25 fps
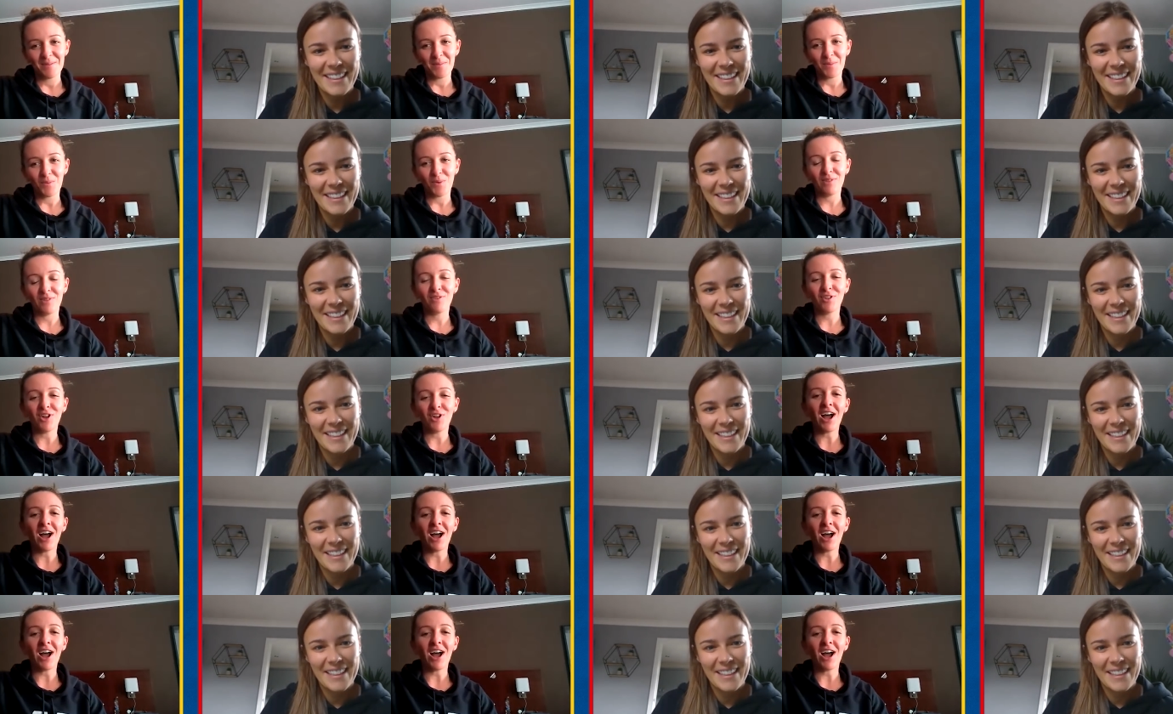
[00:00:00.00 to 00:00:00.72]
Speaker 1: We've
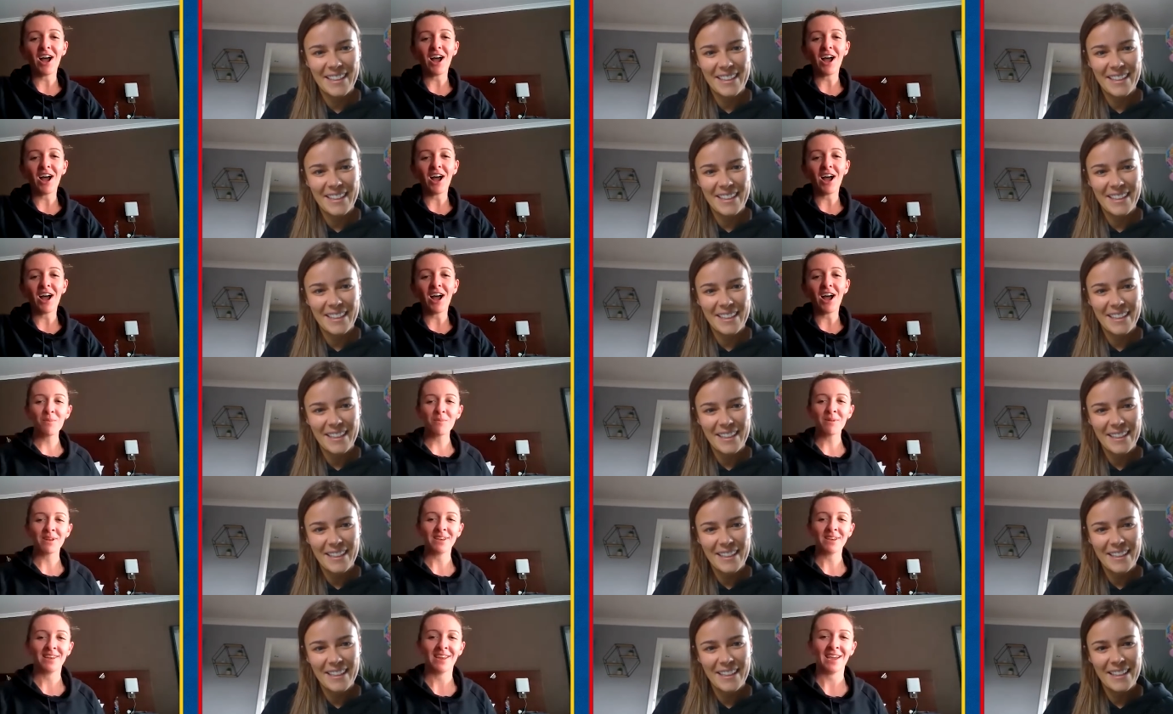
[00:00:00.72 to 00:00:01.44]
not
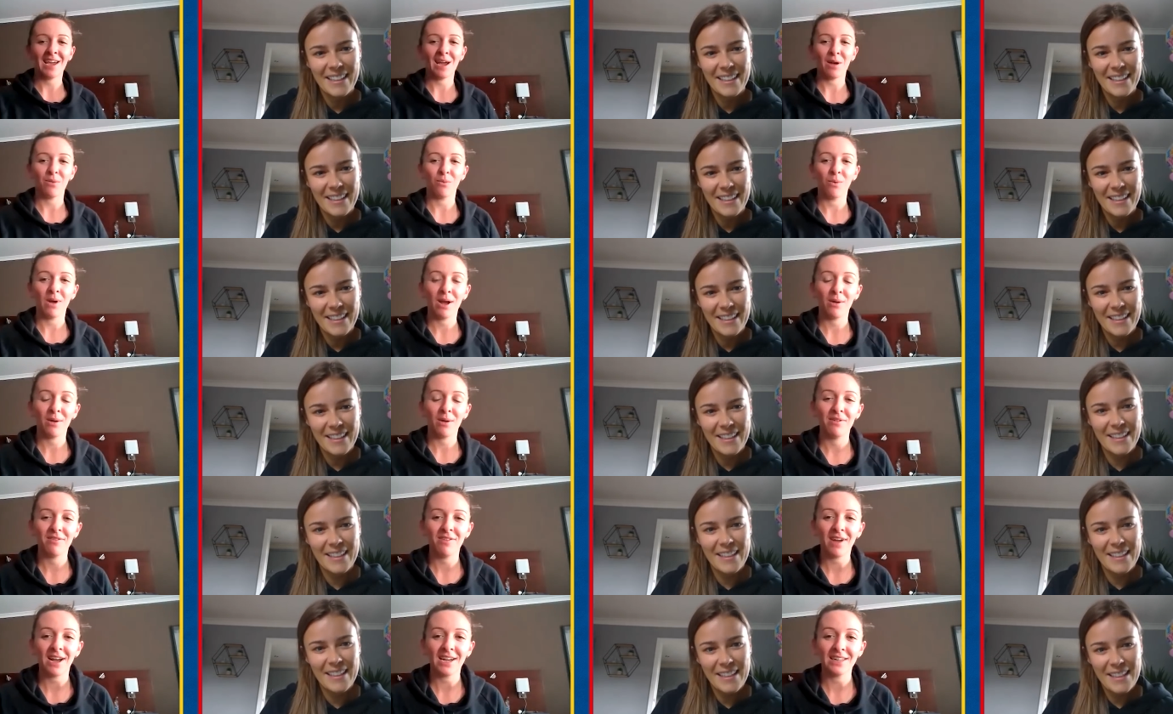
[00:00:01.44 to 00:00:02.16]
had a moment
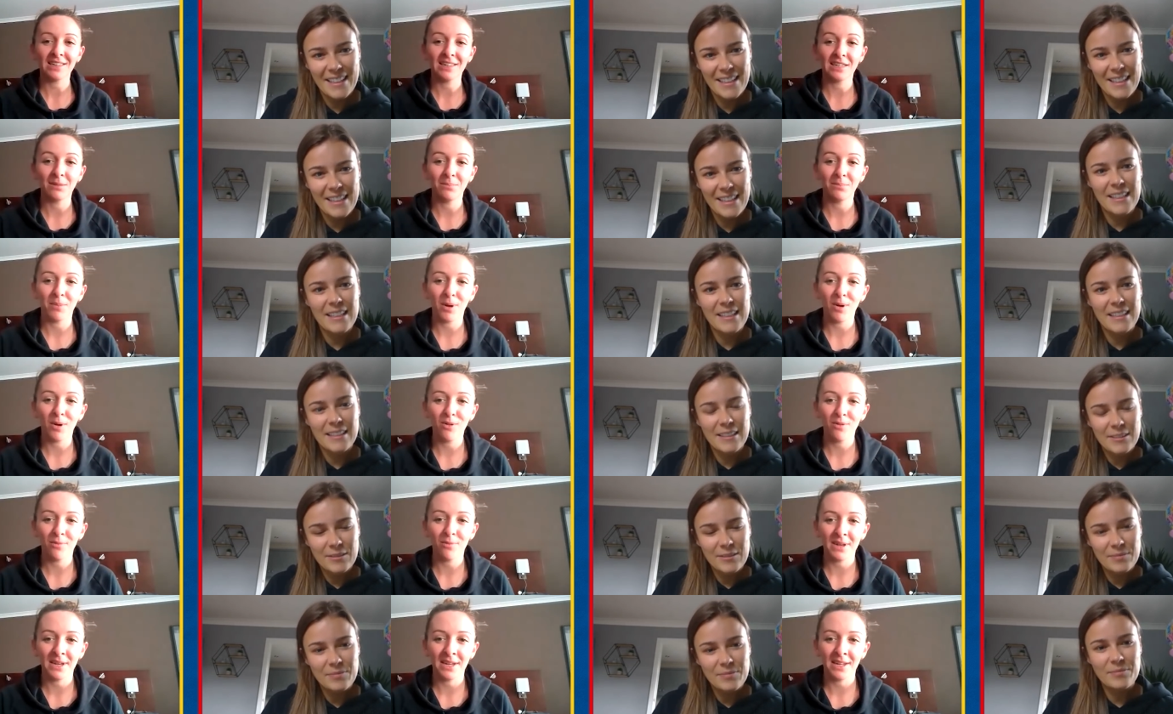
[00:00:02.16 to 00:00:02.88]
yet where we've actually
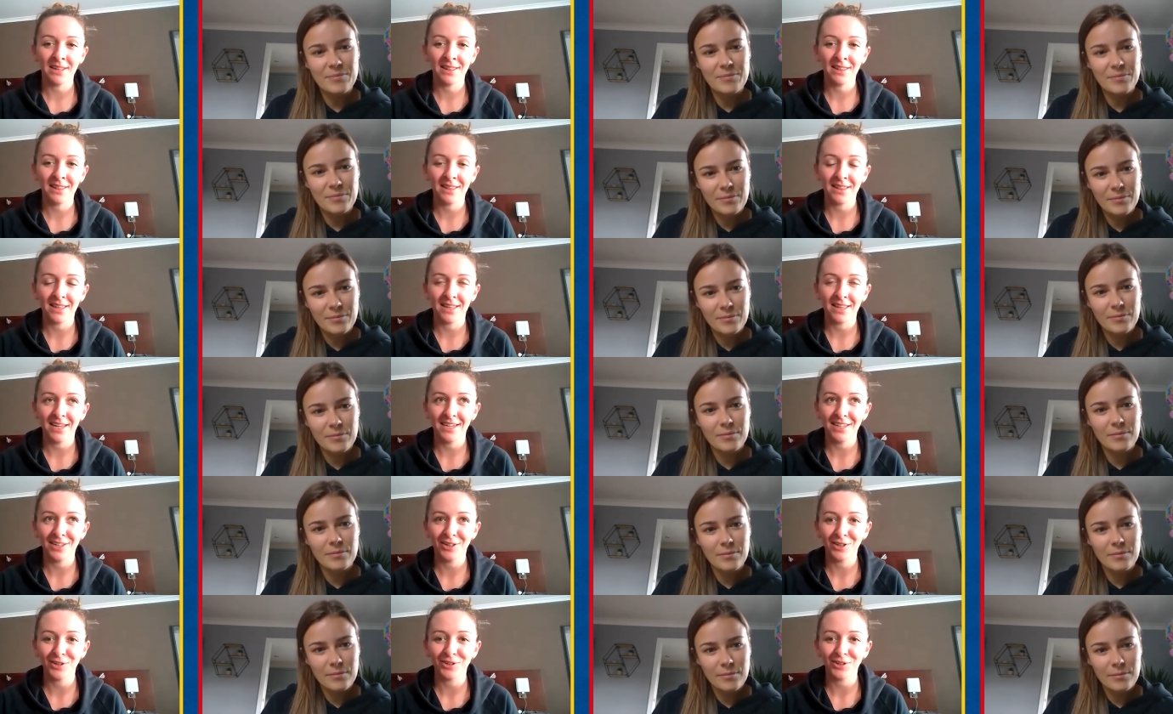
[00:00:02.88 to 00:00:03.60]
both been in
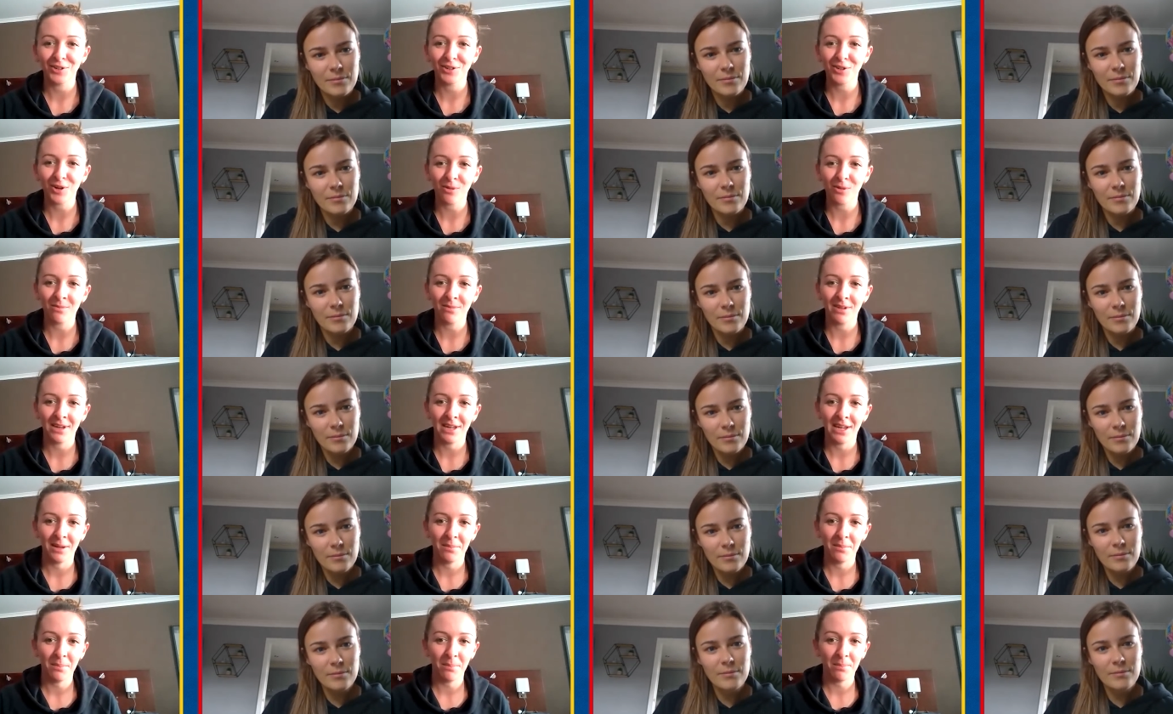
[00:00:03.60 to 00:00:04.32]
each other's
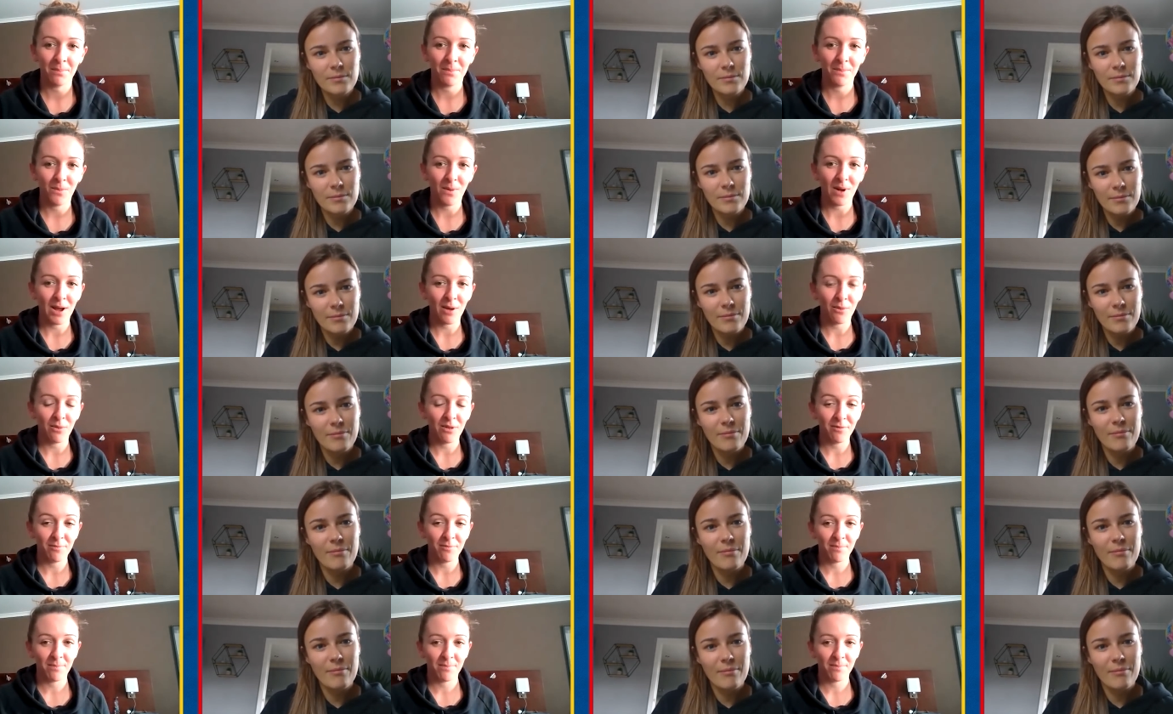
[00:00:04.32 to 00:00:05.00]
company where we've